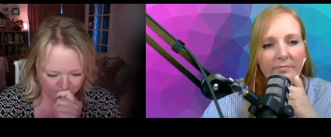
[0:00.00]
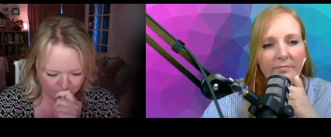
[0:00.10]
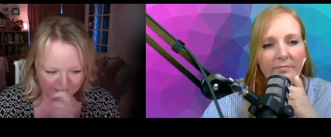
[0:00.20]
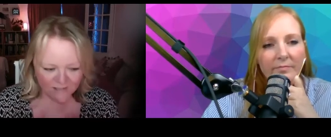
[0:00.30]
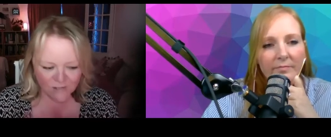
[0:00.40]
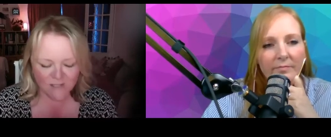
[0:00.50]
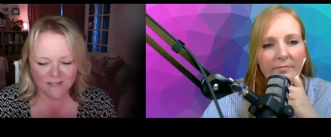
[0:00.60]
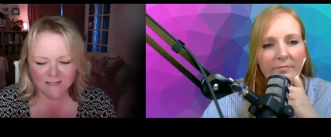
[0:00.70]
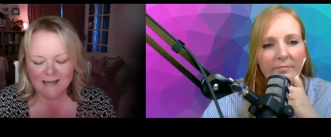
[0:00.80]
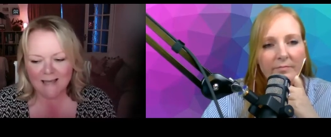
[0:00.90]
Speaker 1: Actually, the
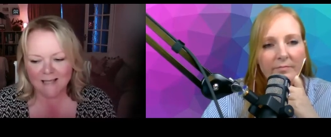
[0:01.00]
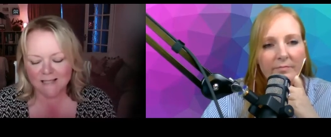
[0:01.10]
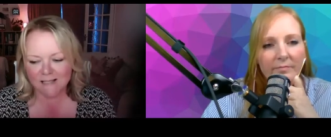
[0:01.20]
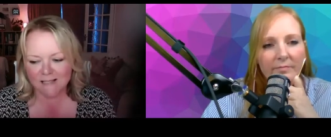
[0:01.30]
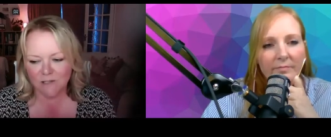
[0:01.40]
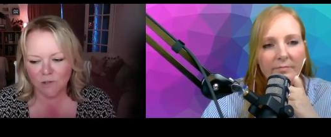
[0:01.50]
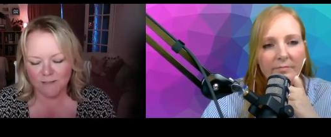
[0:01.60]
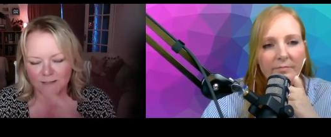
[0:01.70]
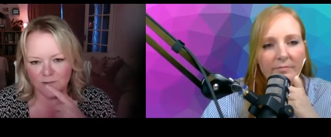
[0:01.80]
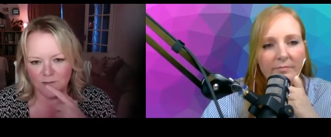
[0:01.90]
next
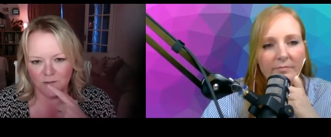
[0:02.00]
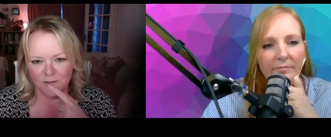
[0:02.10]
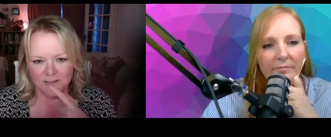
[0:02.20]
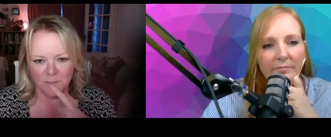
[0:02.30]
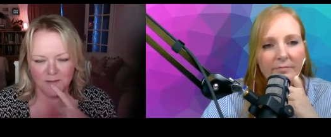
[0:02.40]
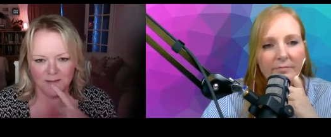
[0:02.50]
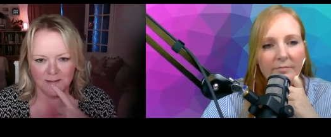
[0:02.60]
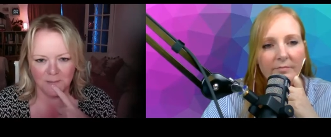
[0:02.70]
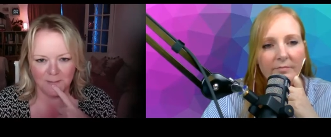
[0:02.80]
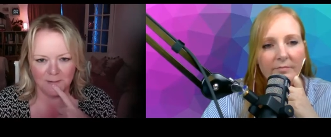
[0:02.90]
lockdown diaries I'm thinking
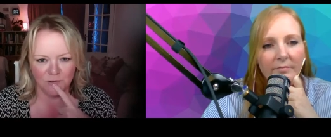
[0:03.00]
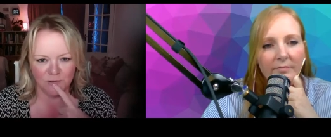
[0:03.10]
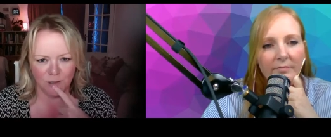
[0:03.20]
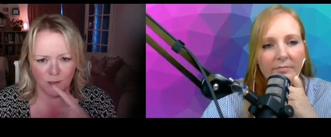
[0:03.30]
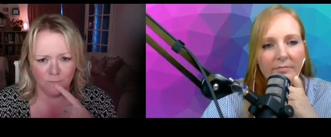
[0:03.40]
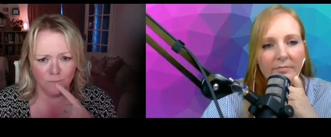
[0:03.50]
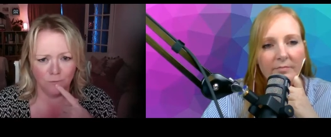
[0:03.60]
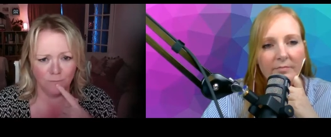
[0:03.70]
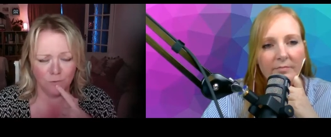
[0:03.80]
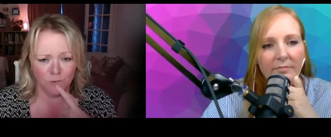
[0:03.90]
about just going full
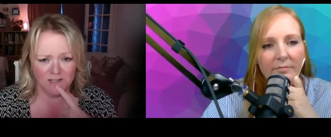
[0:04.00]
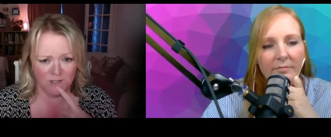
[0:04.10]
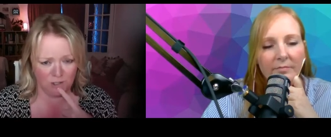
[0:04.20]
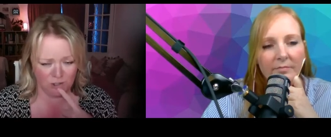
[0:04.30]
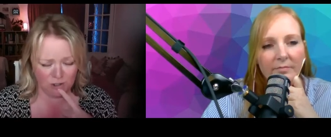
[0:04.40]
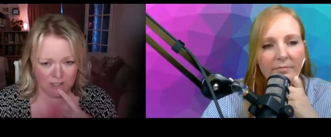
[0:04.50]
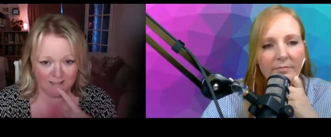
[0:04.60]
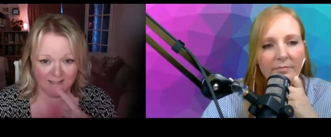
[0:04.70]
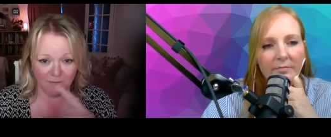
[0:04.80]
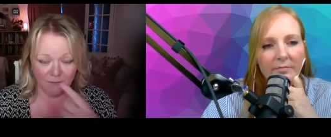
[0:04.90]
force into the
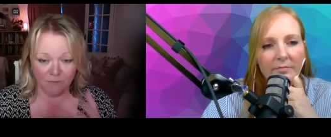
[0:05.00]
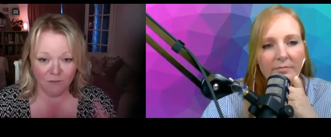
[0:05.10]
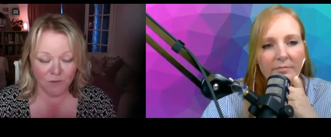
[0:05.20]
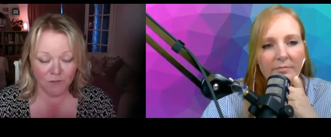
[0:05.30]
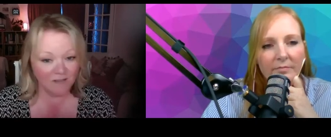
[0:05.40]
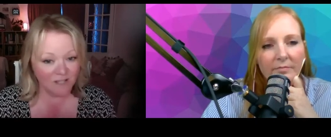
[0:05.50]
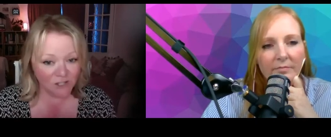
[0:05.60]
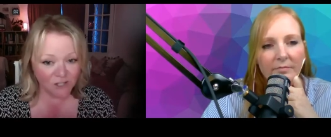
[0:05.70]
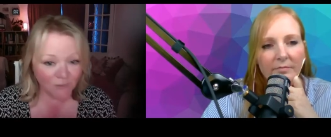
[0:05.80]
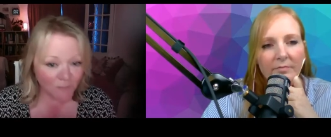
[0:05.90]
channeling of the future
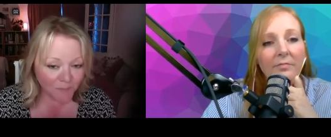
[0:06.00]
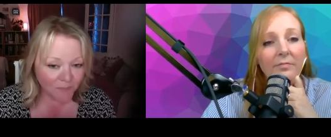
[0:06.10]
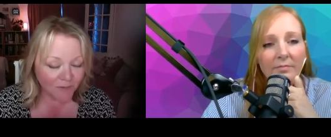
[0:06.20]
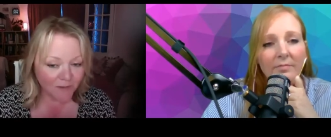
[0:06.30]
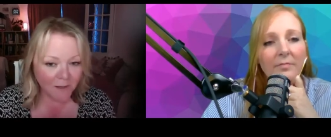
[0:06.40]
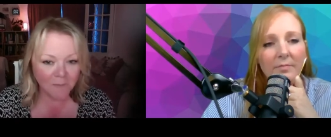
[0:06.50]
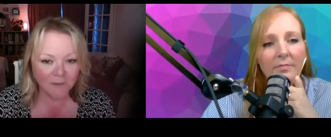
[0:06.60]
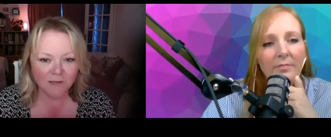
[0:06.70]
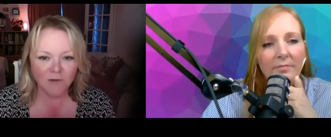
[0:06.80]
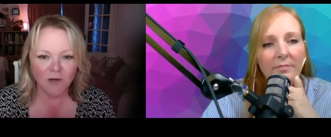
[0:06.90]
vision because um,
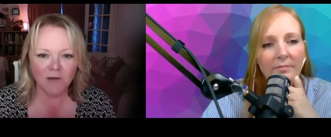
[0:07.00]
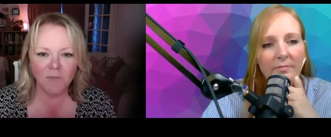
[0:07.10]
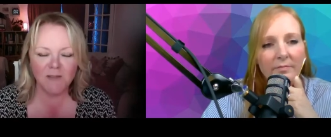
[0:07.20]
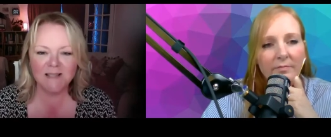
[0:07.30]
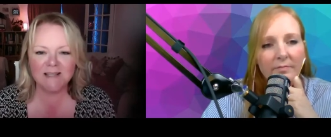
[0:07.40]
mm-hmm. I've kind of